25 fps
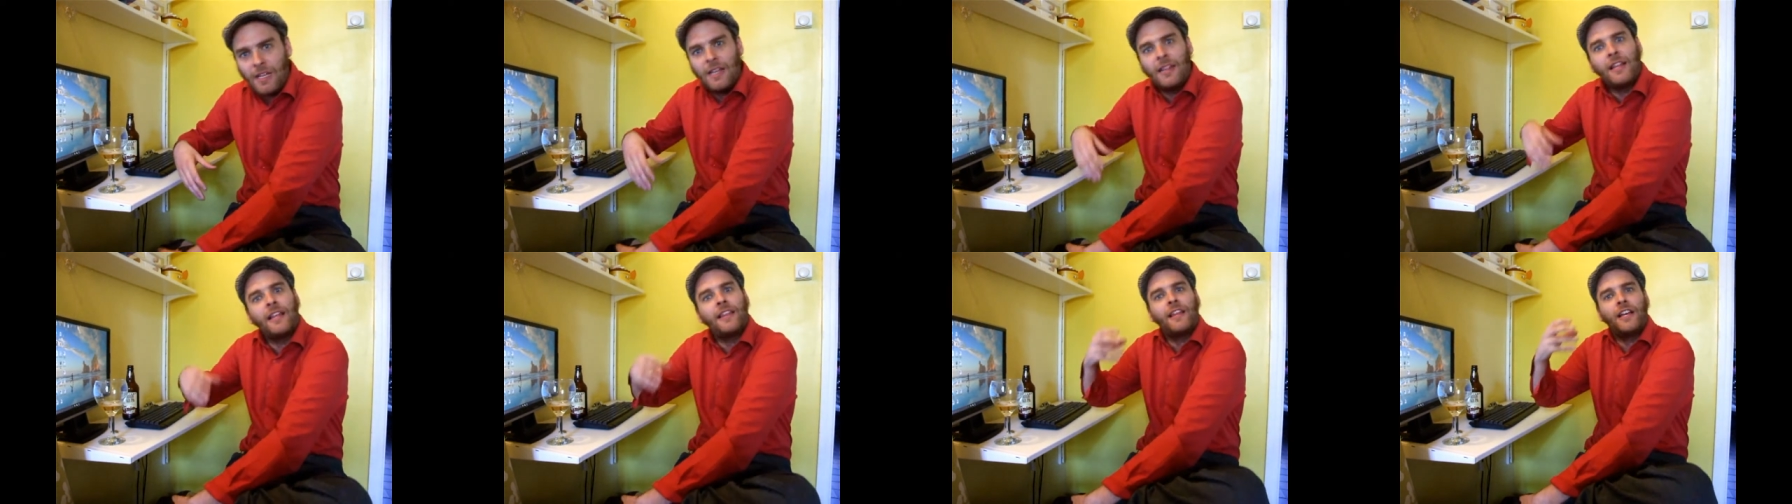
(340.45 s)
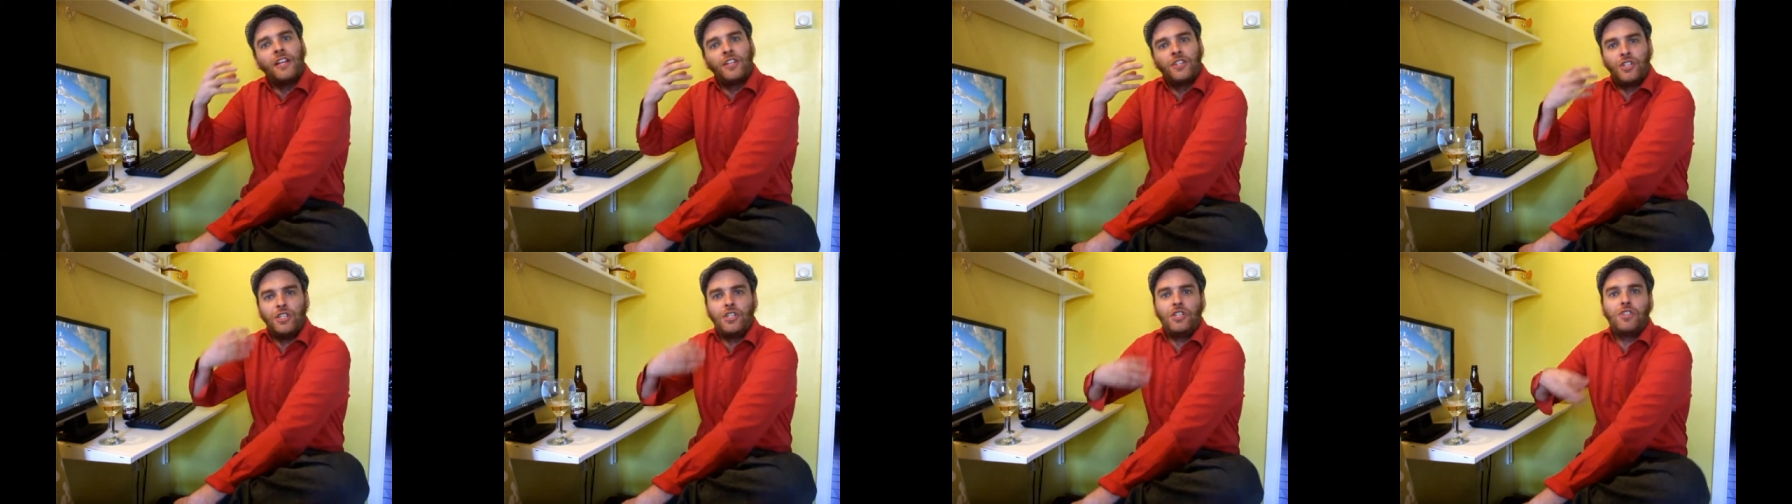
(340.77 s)
I
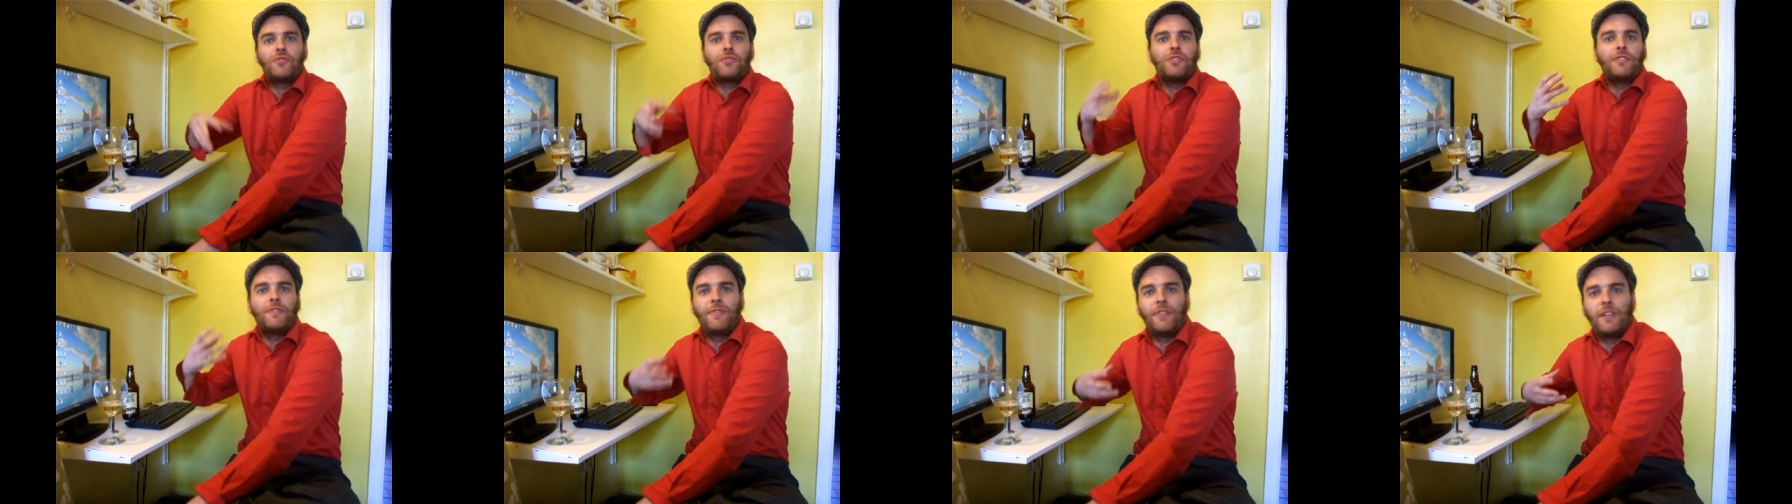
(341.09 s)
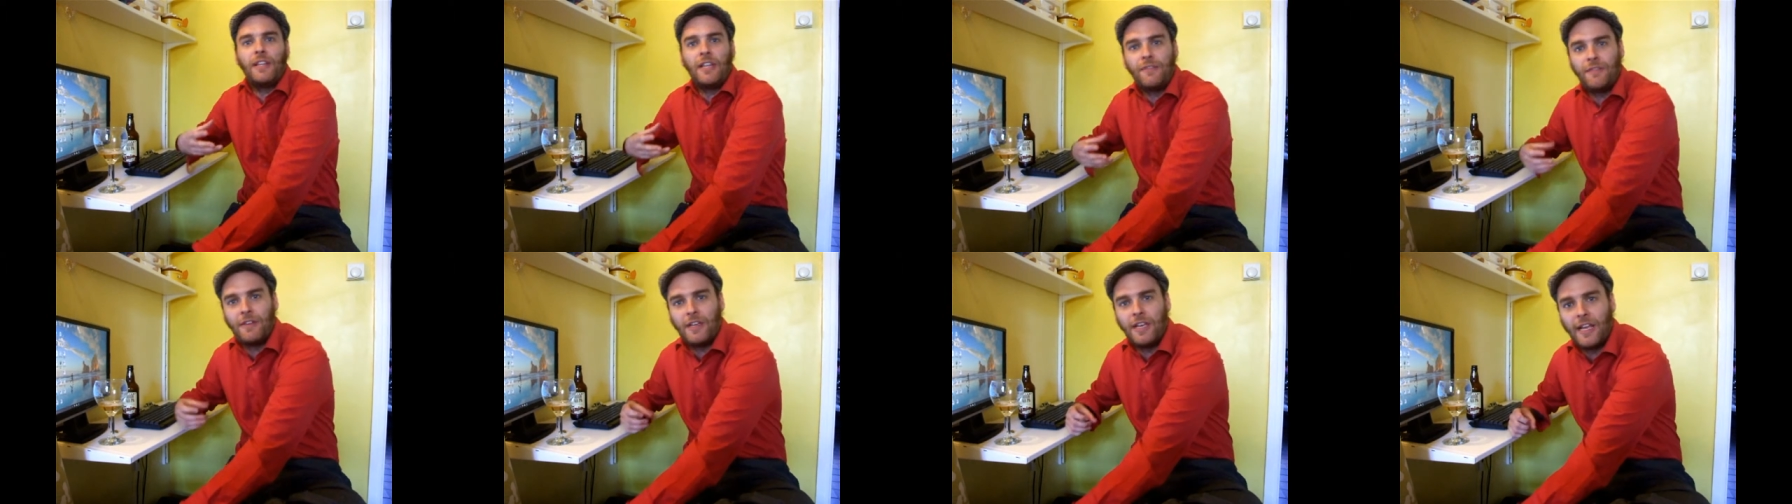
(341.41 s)
like gingery
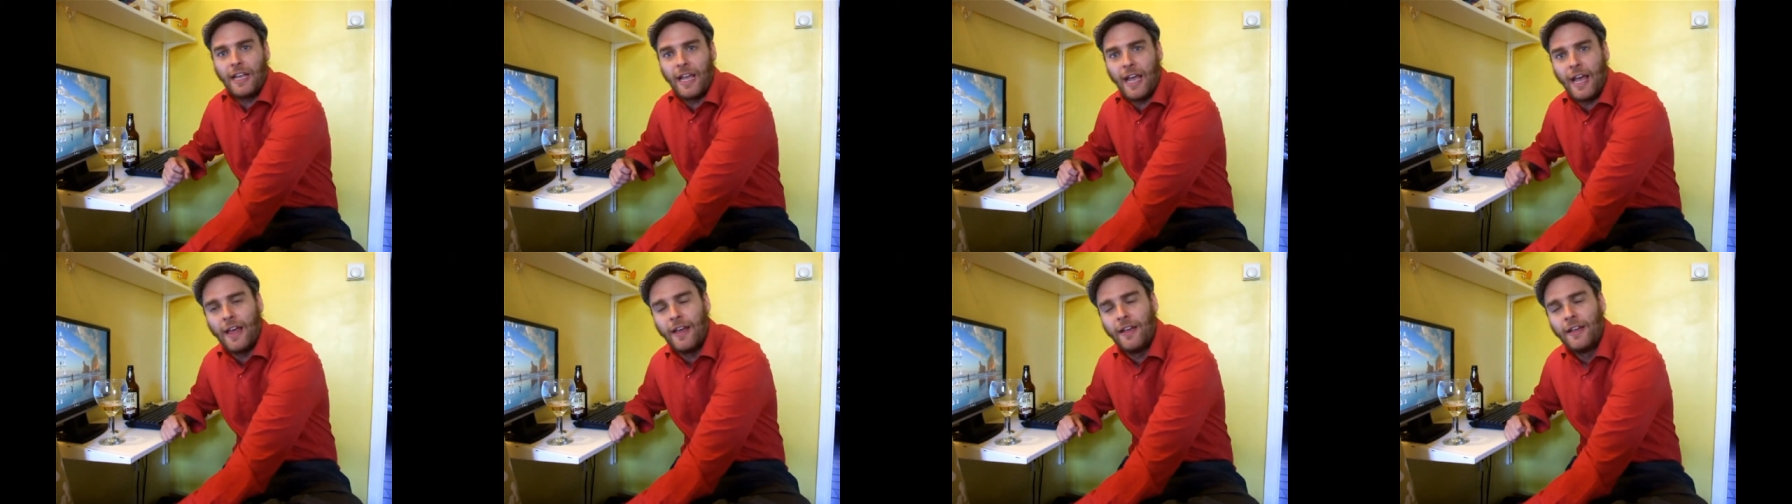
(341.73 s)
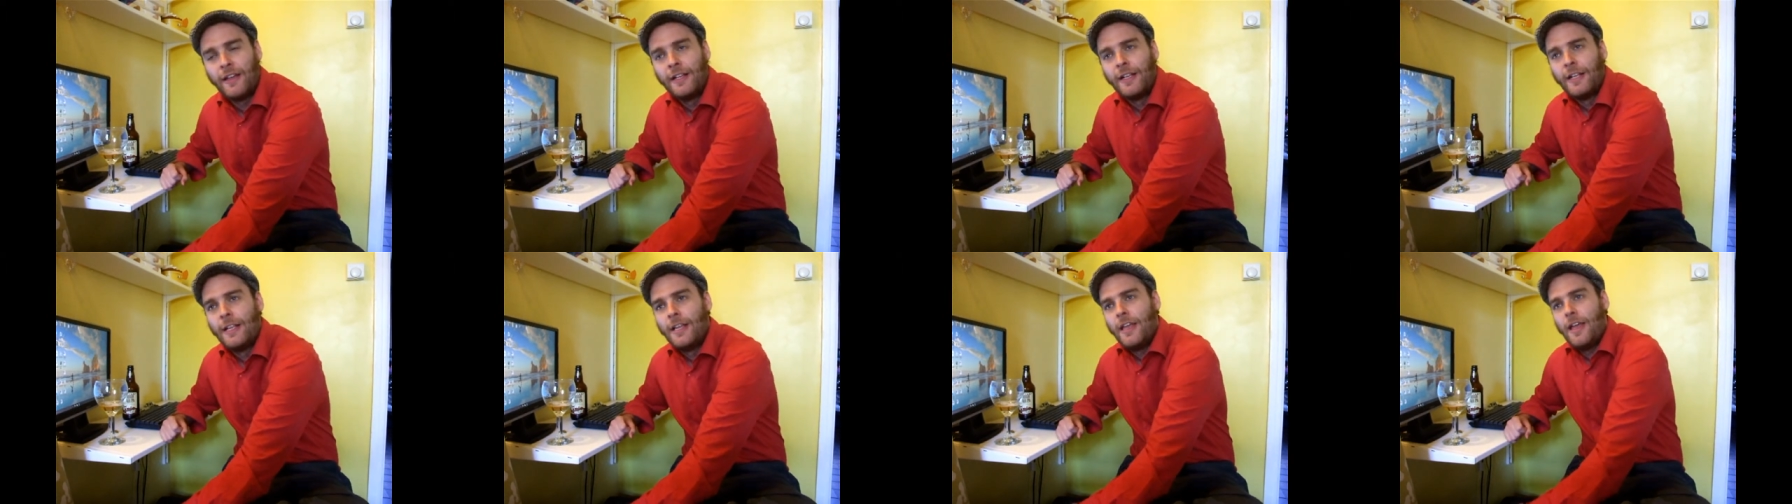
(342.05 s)
flavour you get
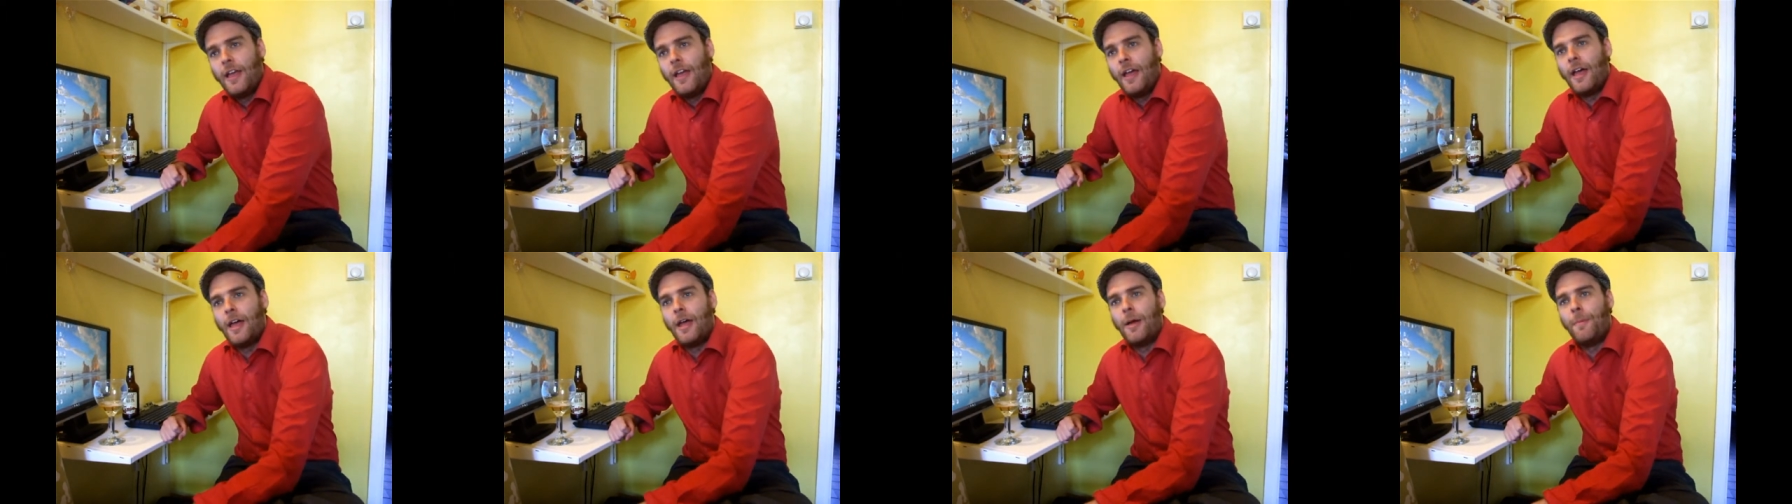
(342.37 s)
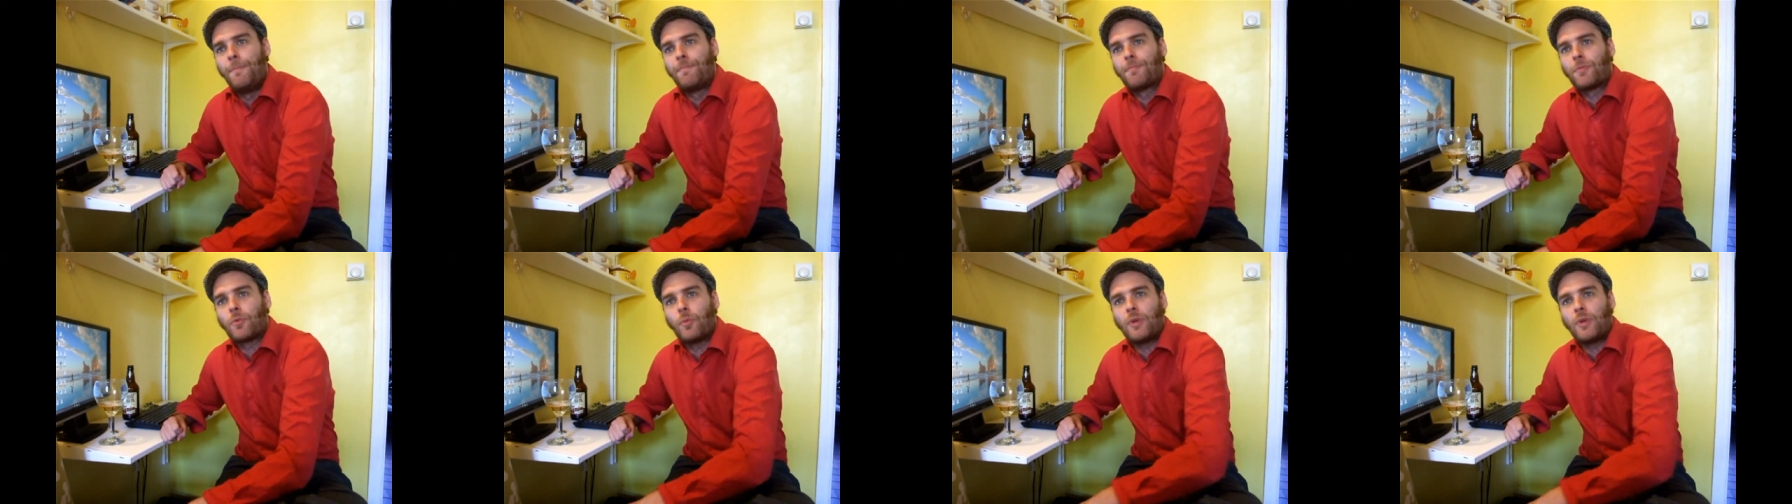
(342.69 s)
um,